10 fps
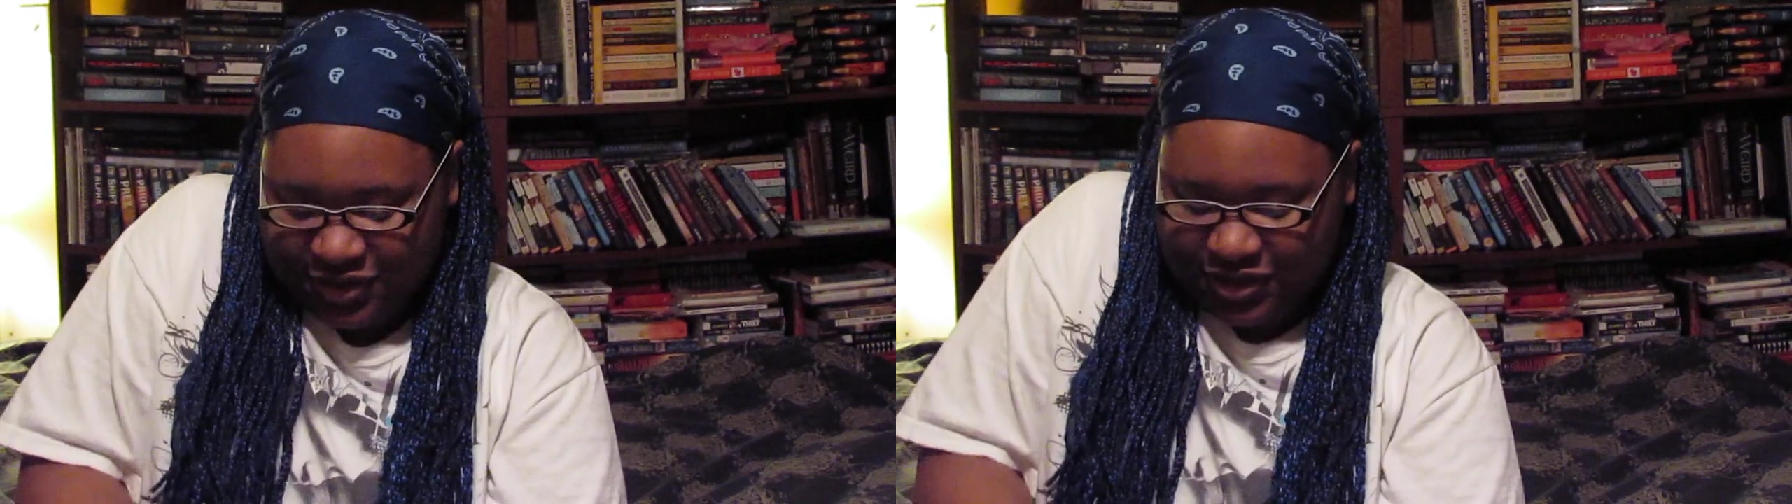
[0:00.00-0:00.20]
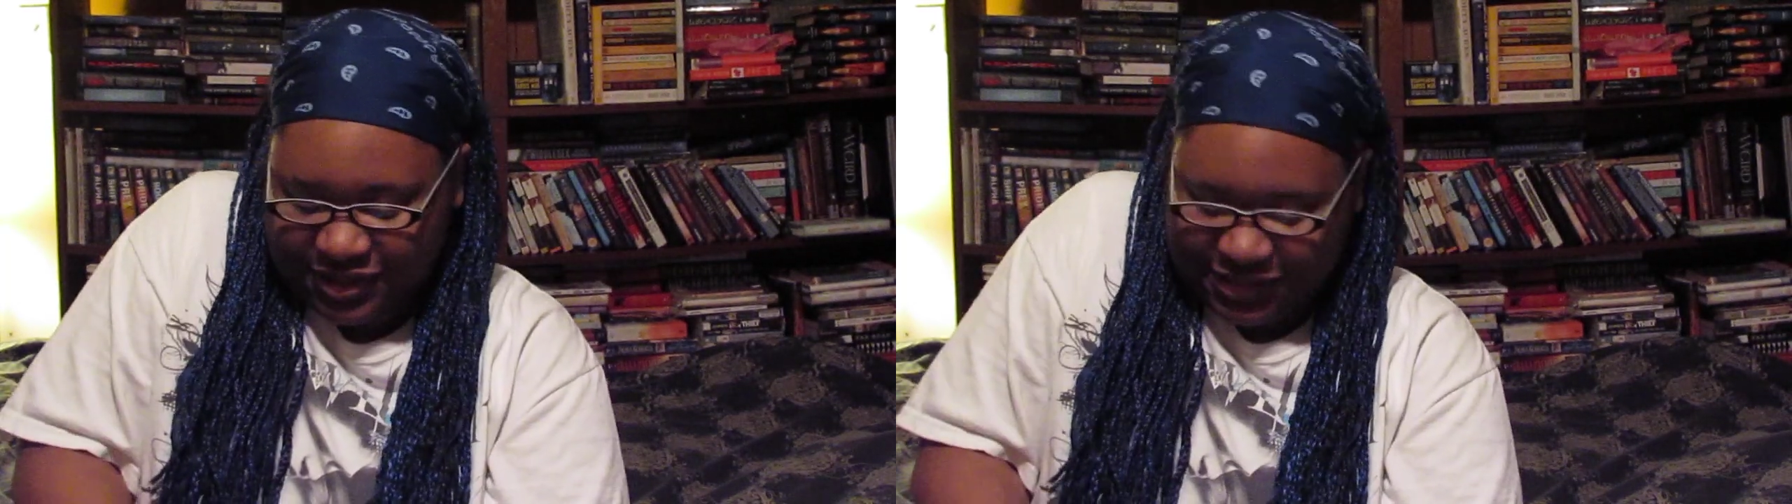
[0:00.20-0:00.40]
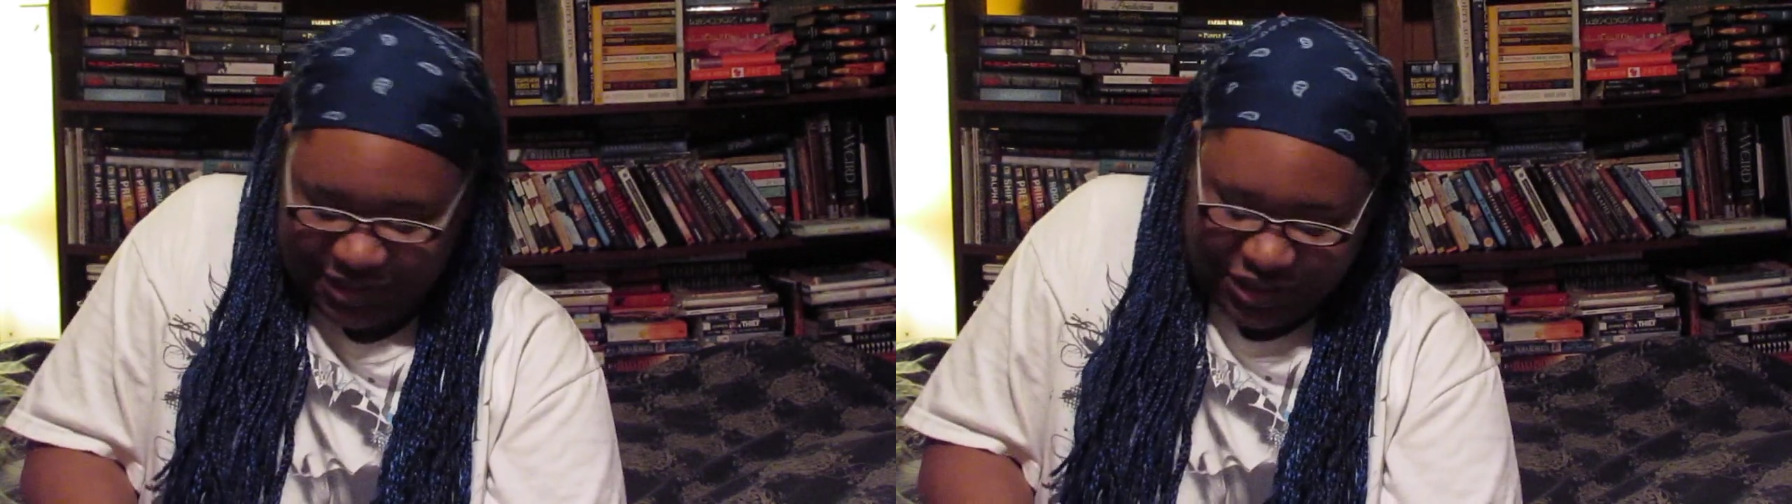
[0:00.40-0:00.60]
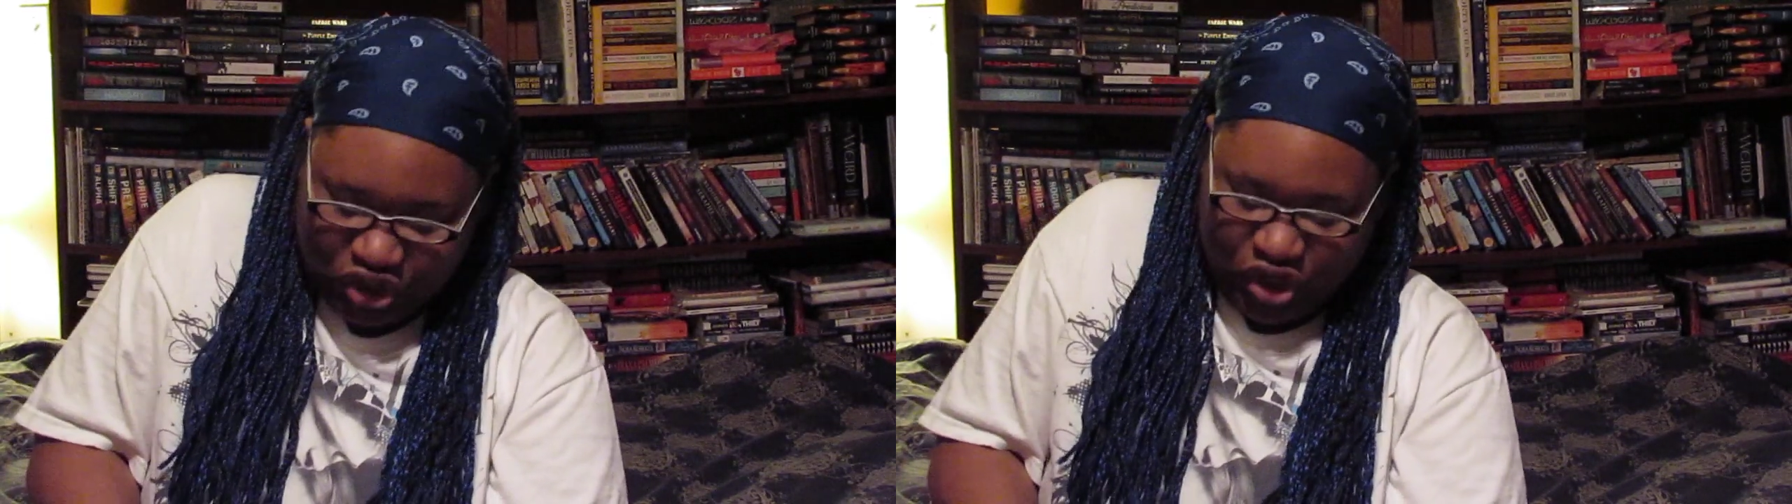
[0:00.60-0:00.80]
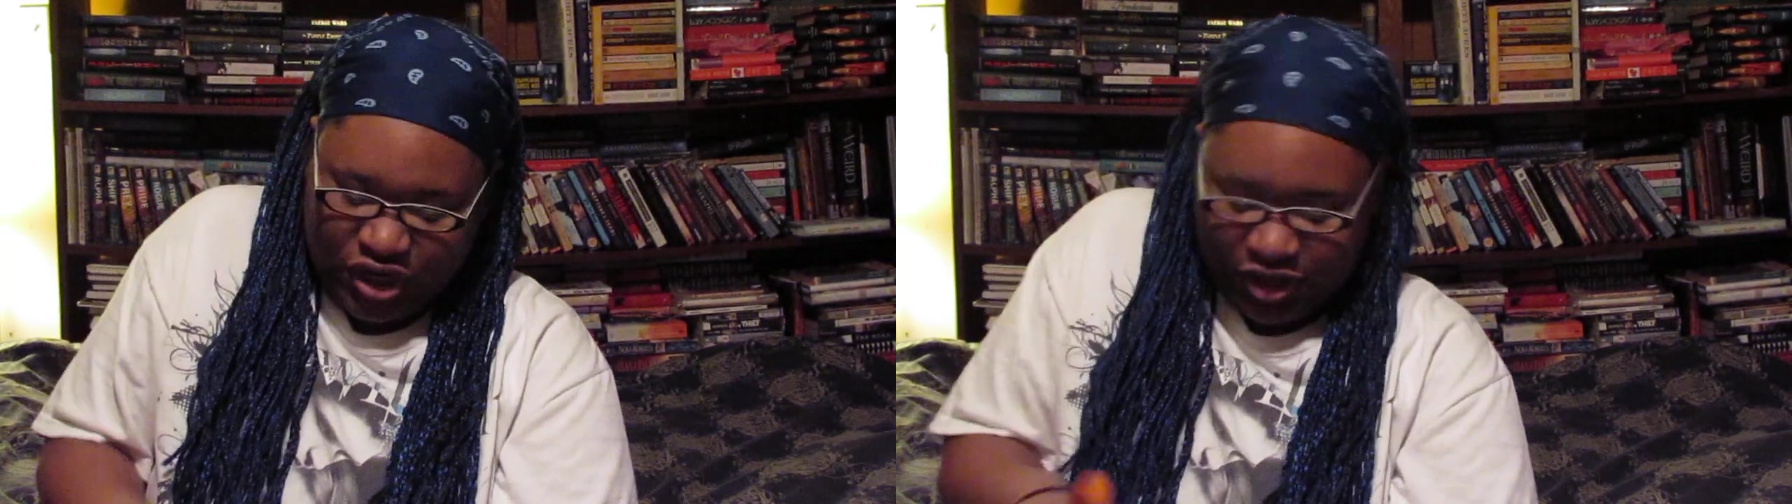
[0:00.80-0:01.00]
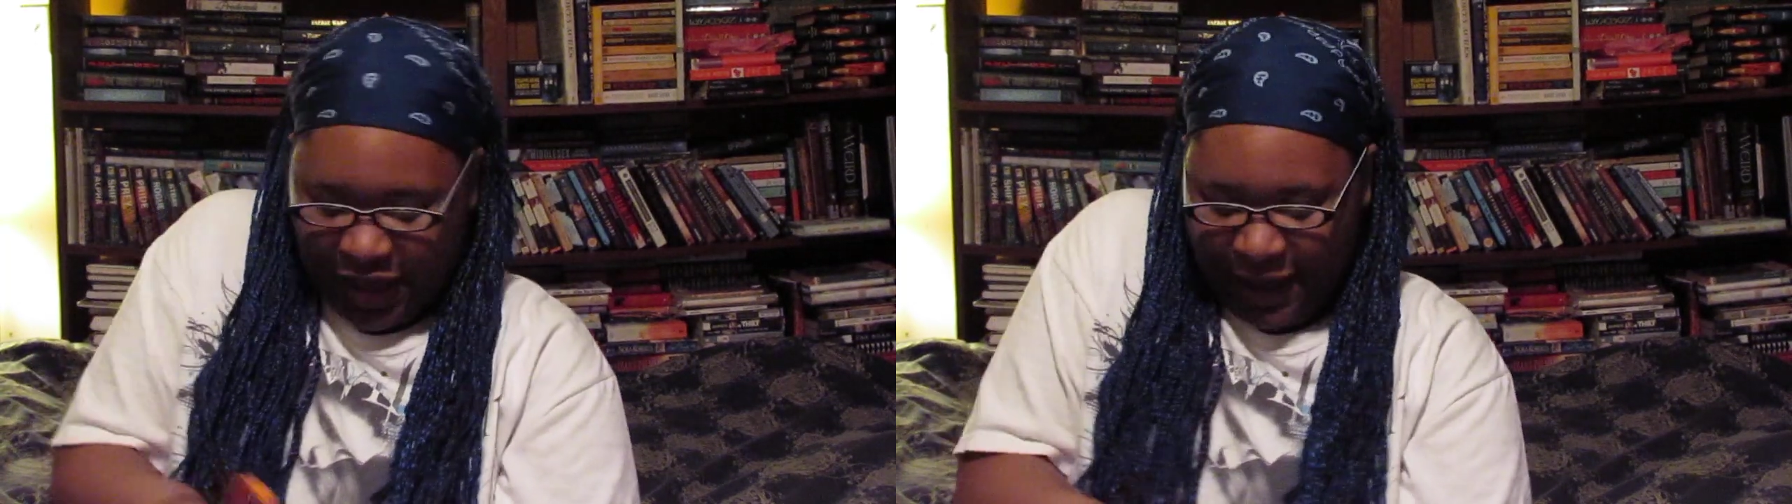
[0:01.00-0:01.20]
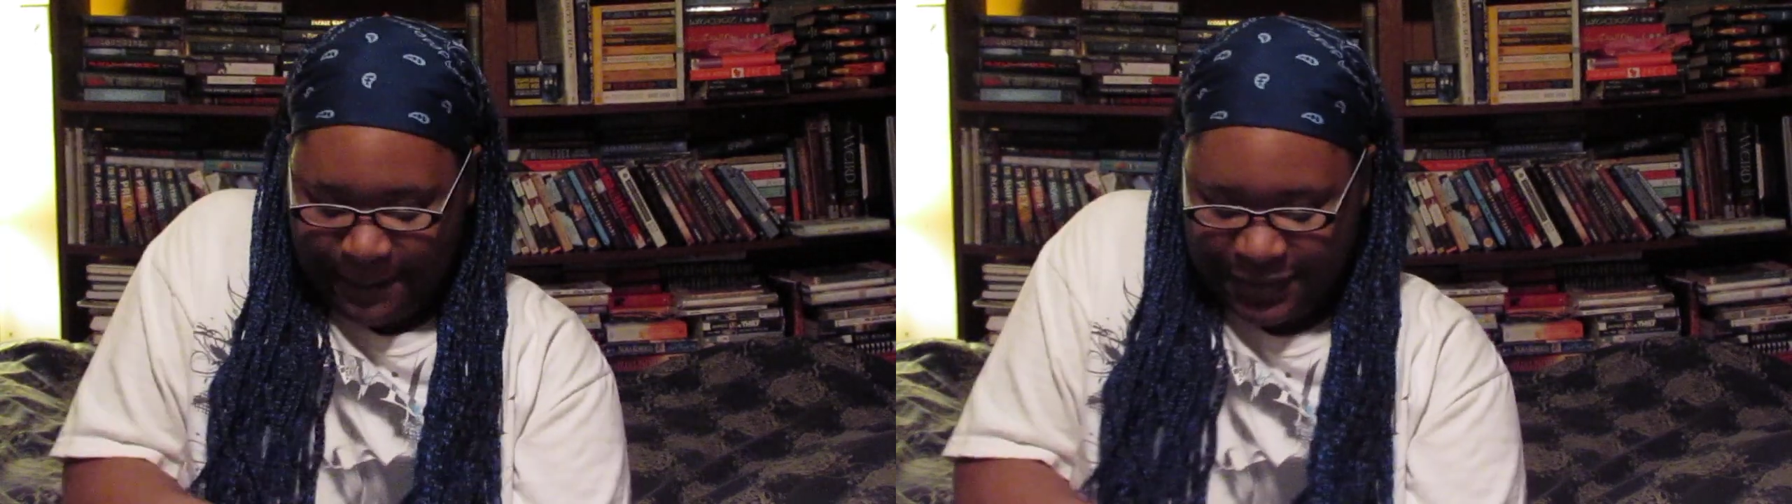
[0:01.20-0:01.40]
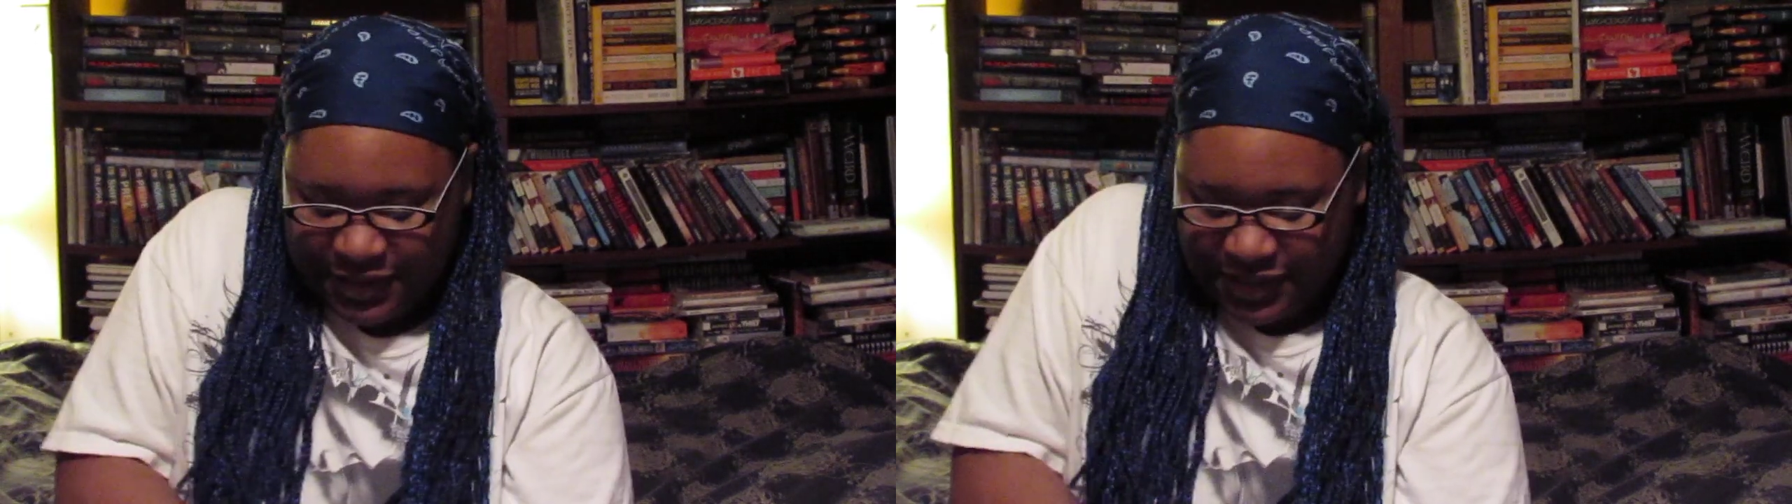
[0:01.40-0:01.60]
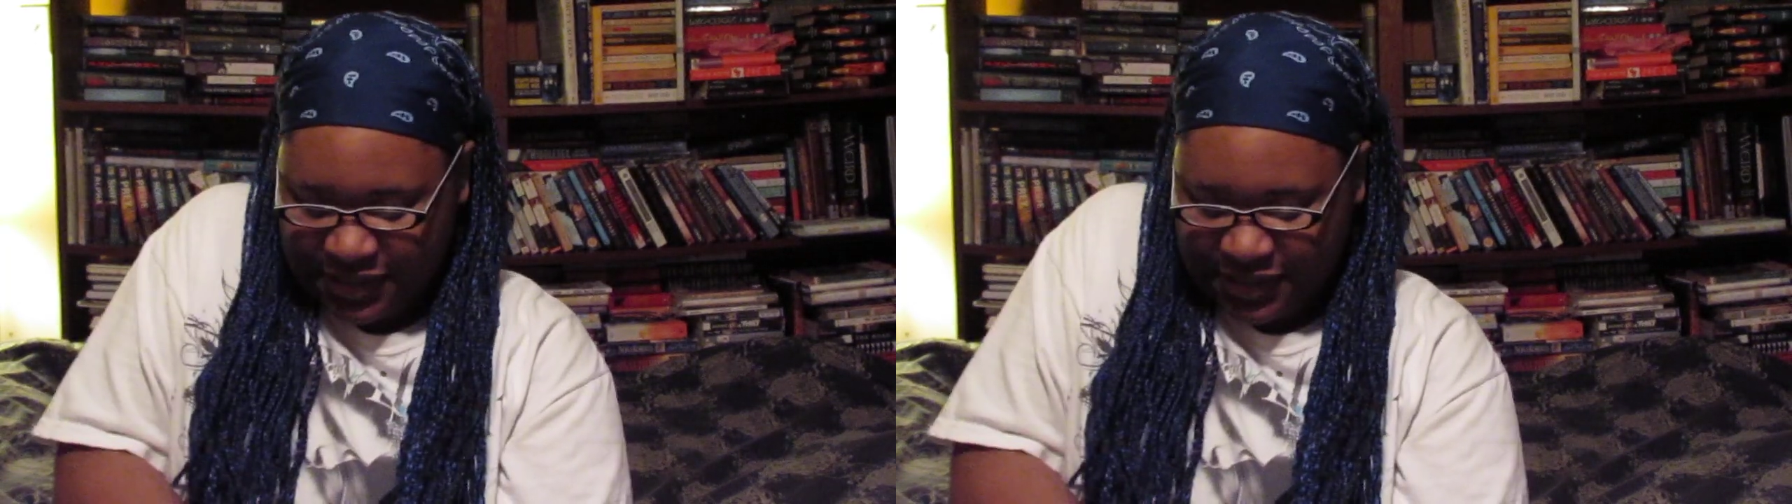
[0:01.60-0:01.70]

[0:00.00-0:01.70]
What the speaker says: can see the struggle happen